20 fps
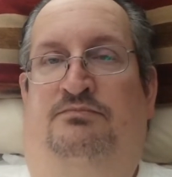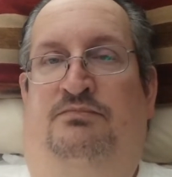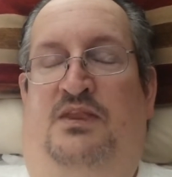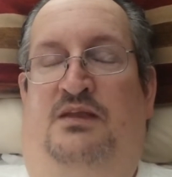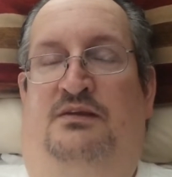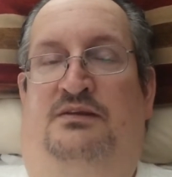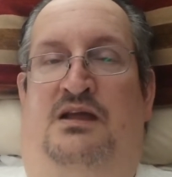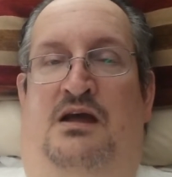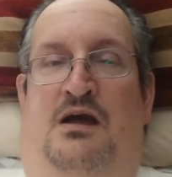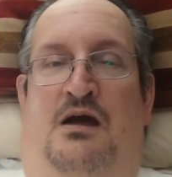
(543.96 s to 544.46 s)

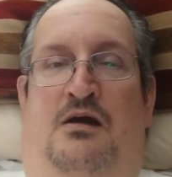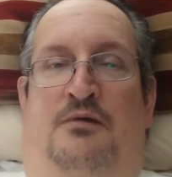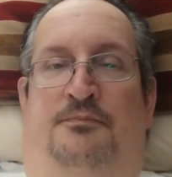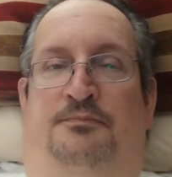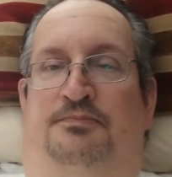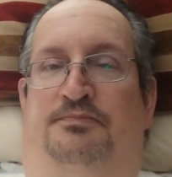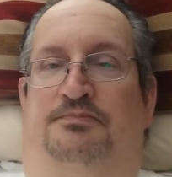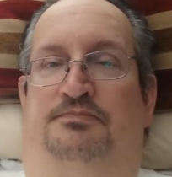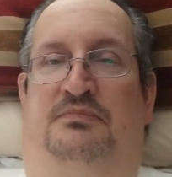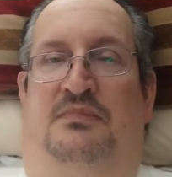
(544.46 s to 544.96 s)
Now,
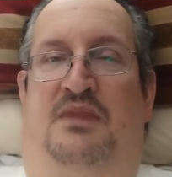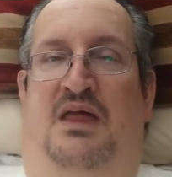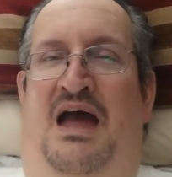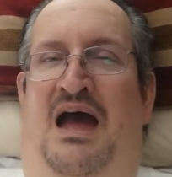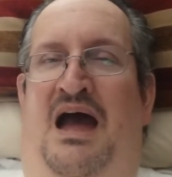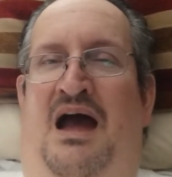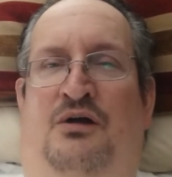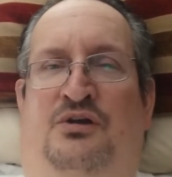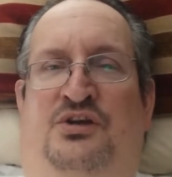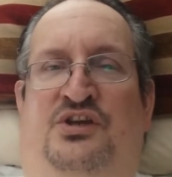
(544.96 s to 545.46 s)

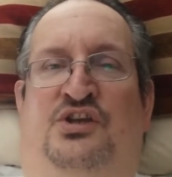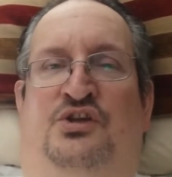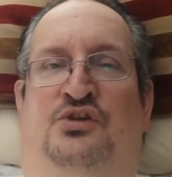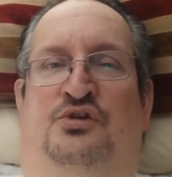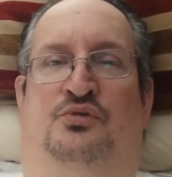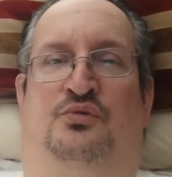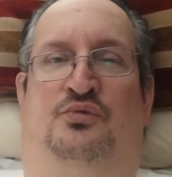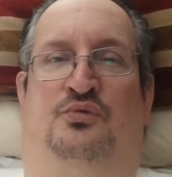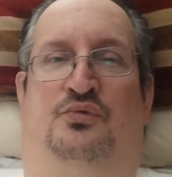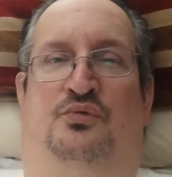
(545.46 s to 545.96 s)
how do
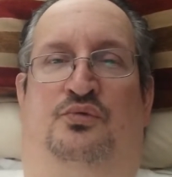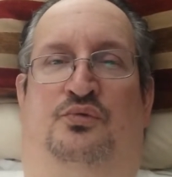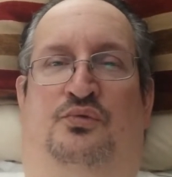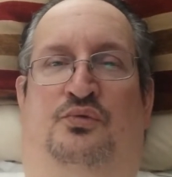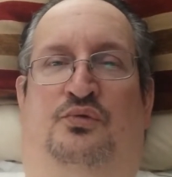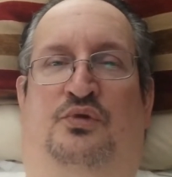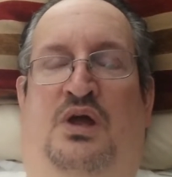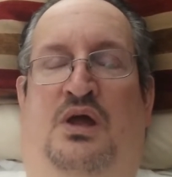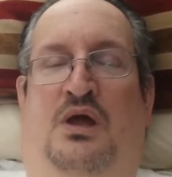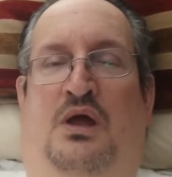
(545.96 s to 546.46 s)
you
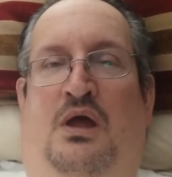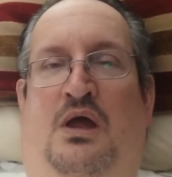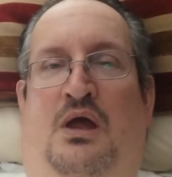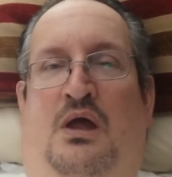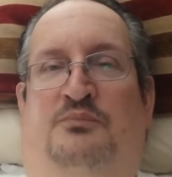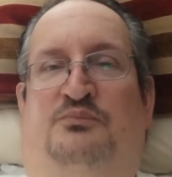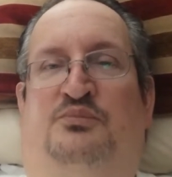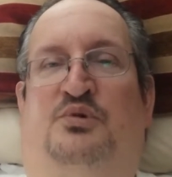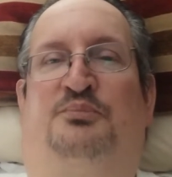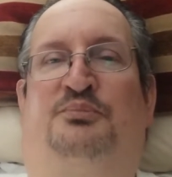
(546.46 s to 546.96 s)

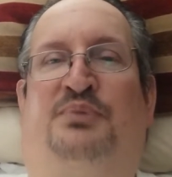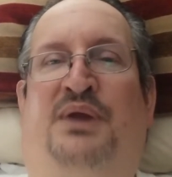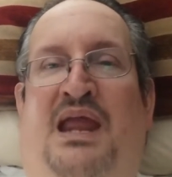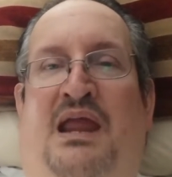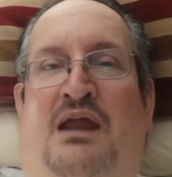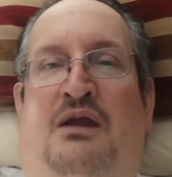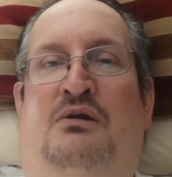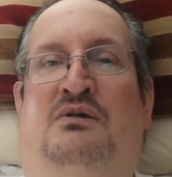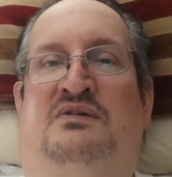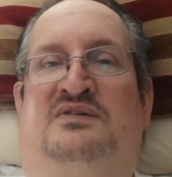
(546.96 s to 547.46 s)

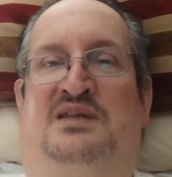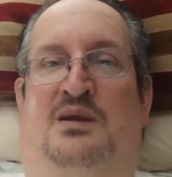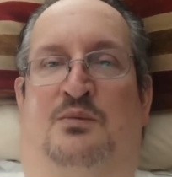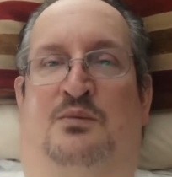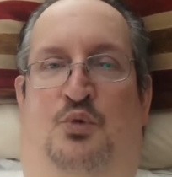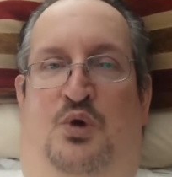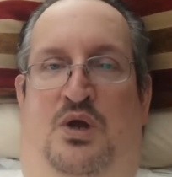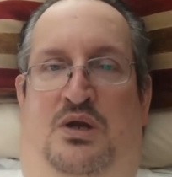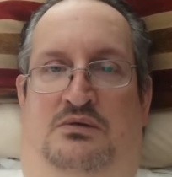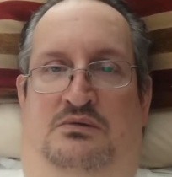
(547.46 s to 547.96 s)
prepare
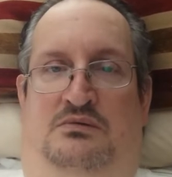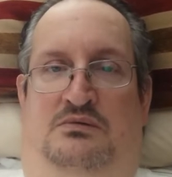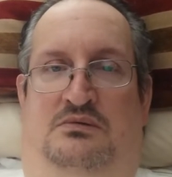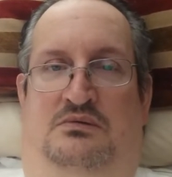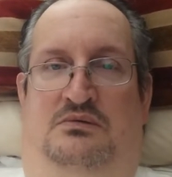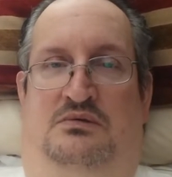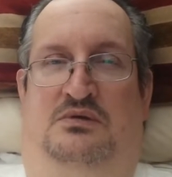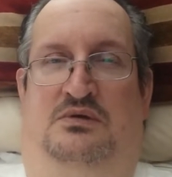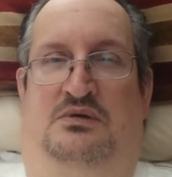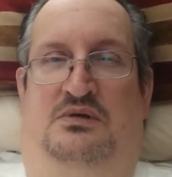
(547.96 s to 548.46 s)
someone
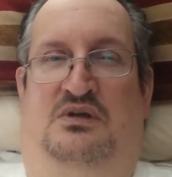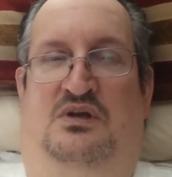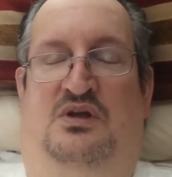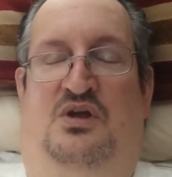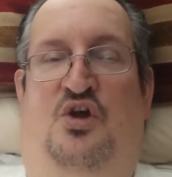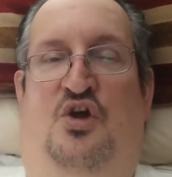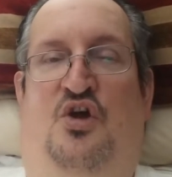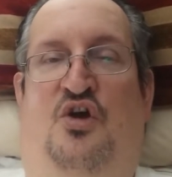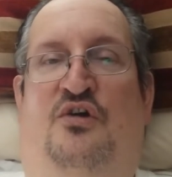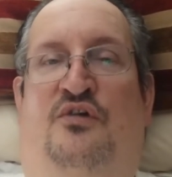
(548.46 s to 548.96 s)

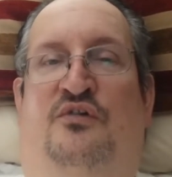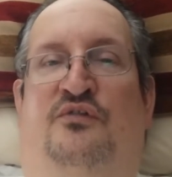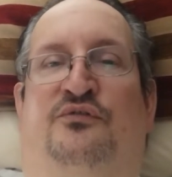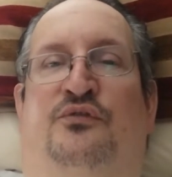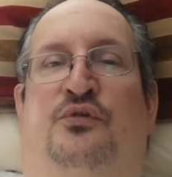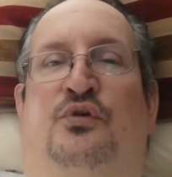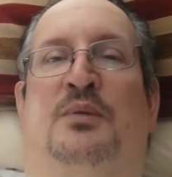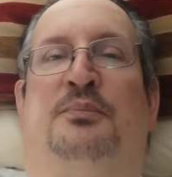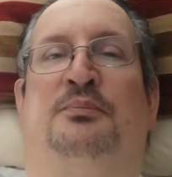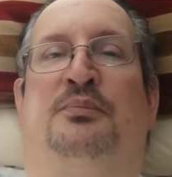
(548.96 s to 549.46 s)

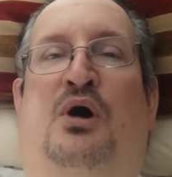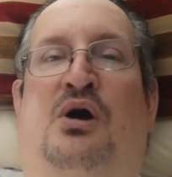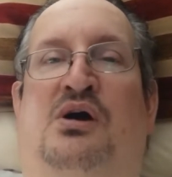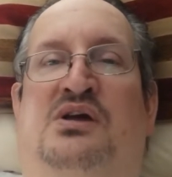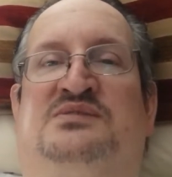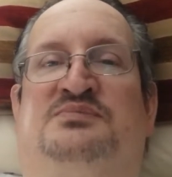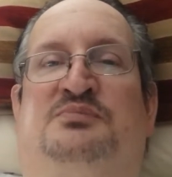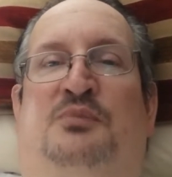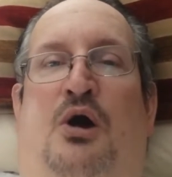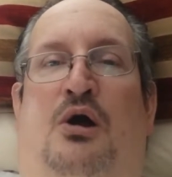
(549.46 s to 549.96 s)
for a
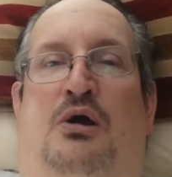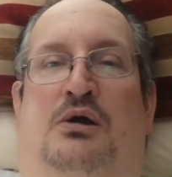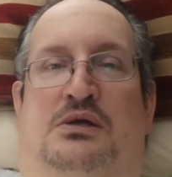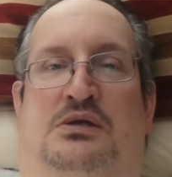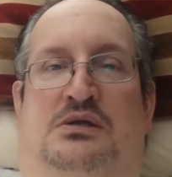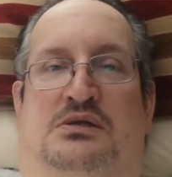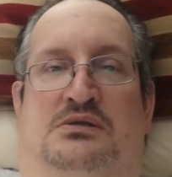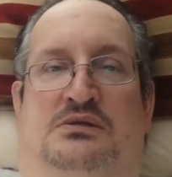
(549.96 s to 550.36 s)
pass mark